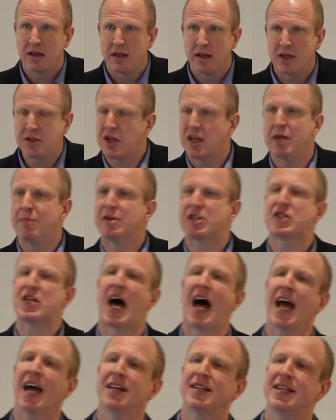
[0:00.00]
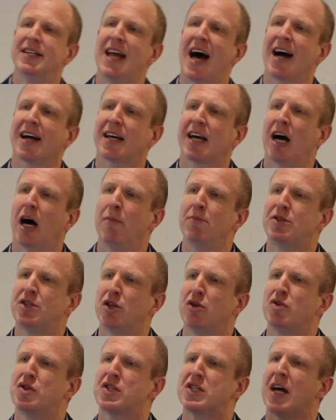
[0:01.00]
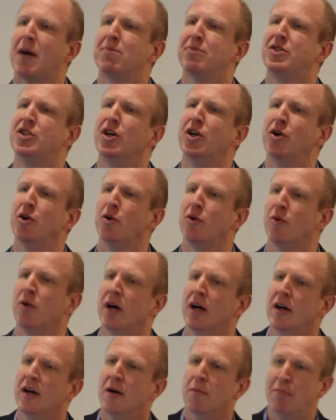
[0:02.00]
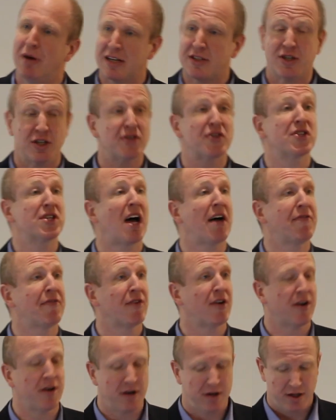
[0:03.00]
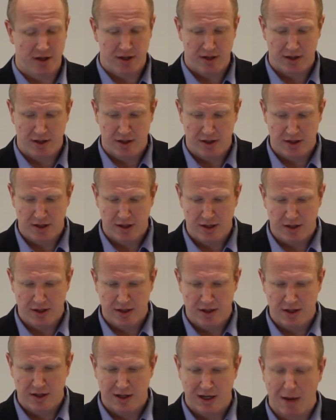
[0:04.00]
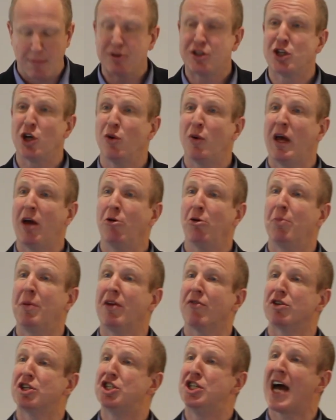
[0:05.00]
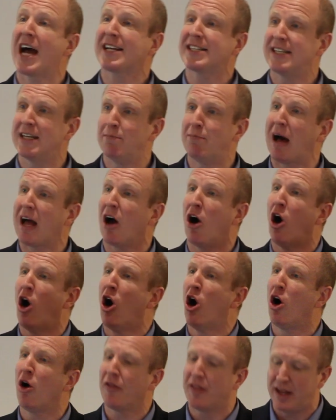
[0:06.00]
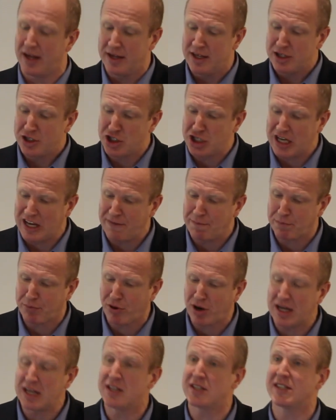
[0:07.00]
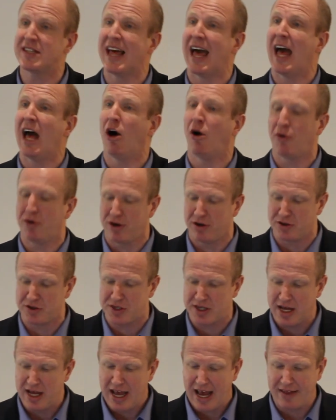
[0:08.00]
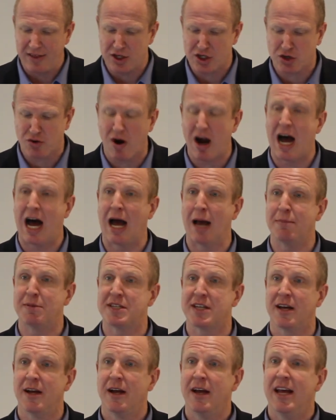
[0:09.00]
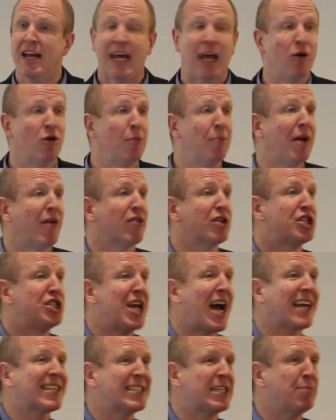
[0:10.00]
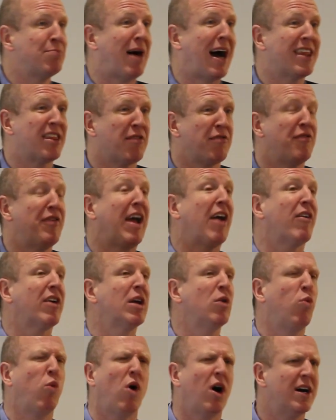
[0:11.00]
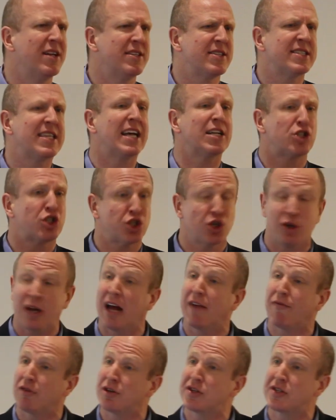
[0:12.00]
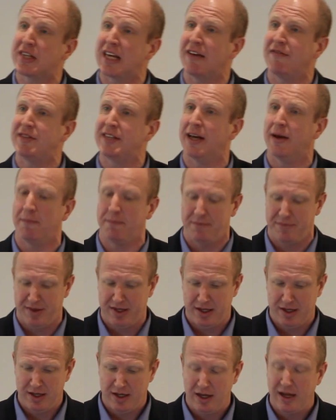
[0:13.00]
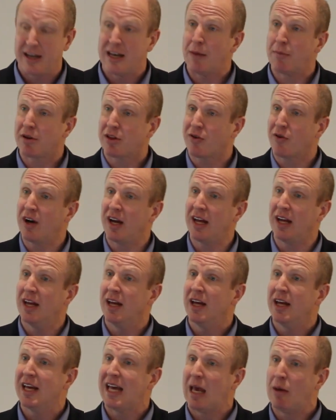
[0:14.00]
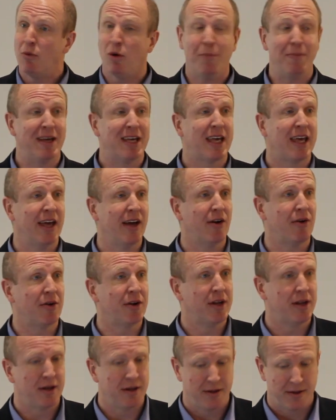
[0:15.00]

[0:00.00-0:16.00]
You see, the Messiah did not come to subdue, but to suffer. Number 2, he will be rejected by all the chief priests, the elders, and the scribes. He will be rejected by the very ones that should have received him. Number 3, he will be killed.